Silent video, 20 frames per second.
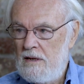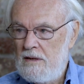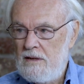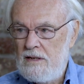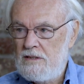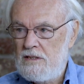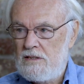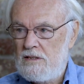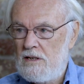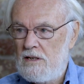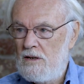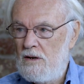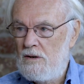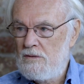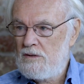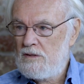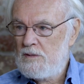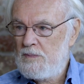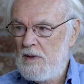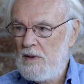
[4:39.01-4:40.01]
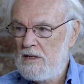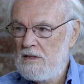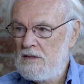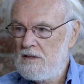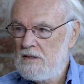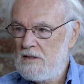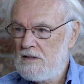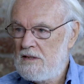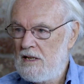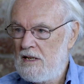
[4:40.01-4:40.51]
they just get hold of
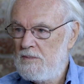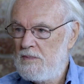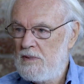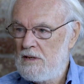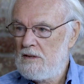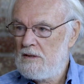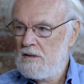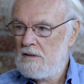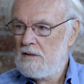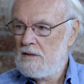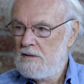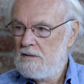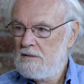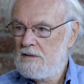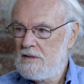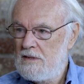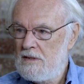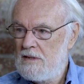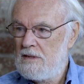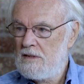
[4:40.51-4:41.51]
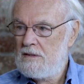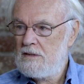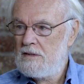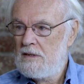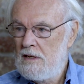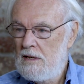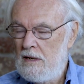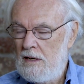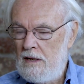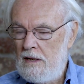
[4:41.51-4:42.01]
spaces and they build cities.
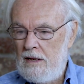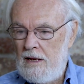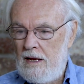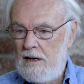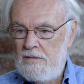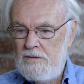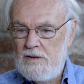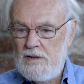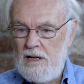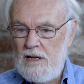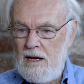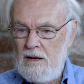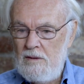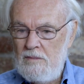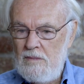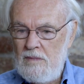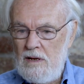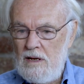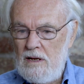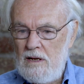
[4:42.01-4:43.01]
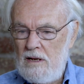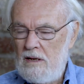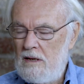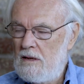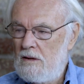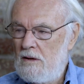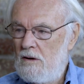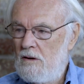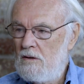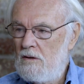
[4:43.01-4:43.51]
And for them,
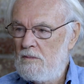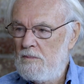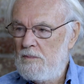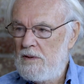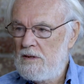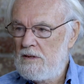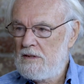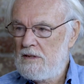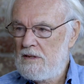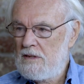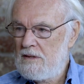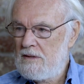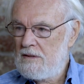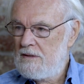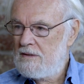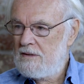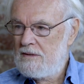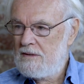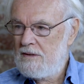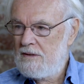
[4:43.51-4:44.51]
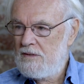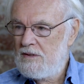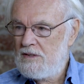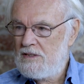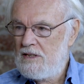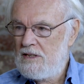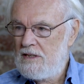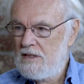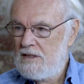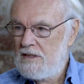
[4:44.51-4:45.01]
the whole building of the
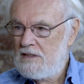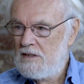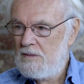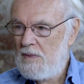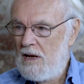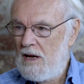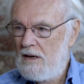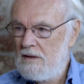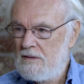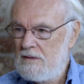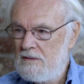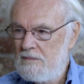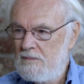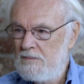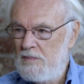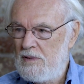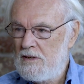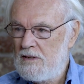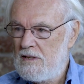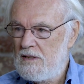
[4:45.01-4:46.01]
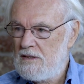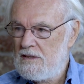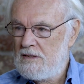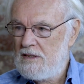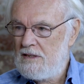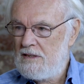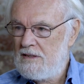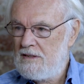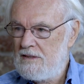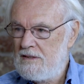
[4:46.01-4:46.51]
city is about building
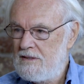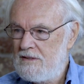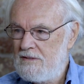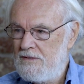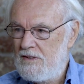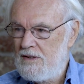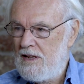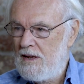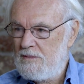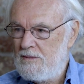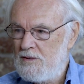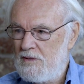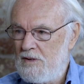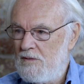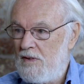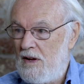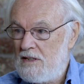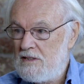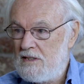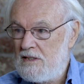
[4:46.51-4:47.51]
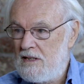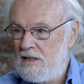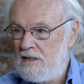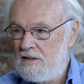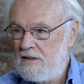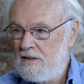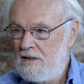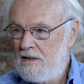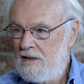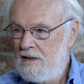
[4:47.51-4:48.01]
cities for them to invest
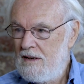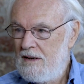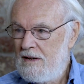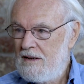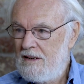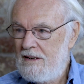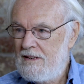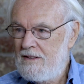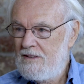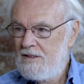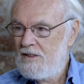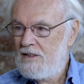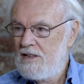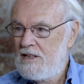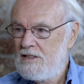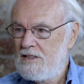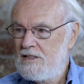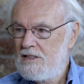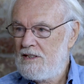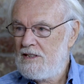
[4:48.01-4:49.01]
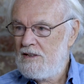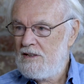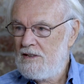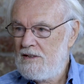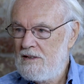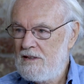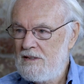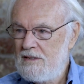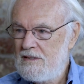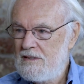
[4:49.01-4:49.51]
in, not
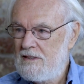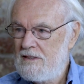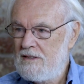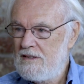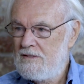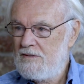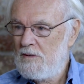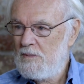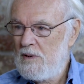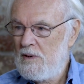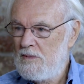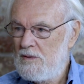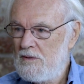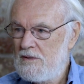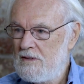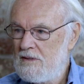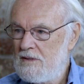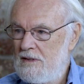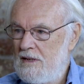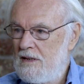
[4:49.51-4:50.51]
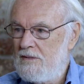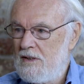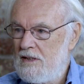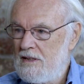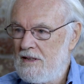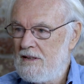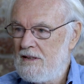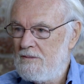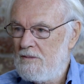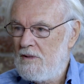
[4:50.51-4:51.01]
necessarily cities for people to live
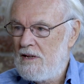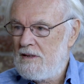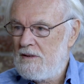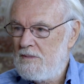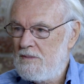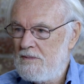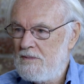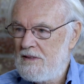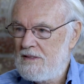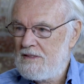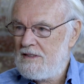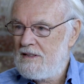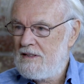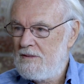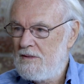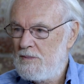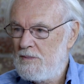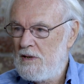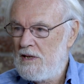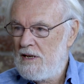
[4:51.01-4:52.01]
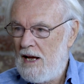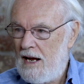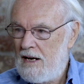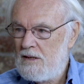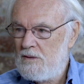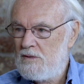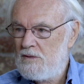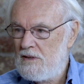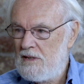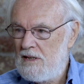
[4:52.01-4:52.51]
in. And whether it's going to be an
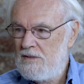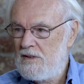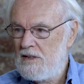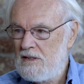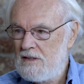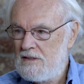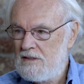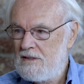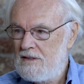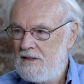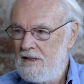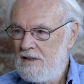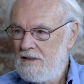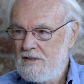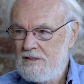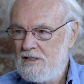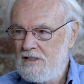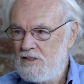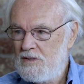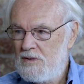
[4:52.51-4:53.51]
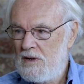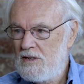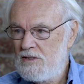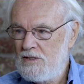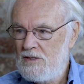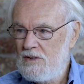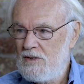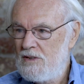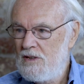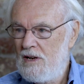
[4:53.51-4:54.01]
adequate living
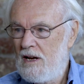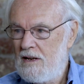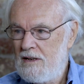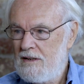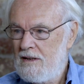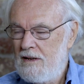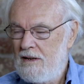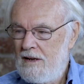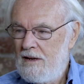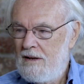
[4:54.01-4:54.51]
situation or not,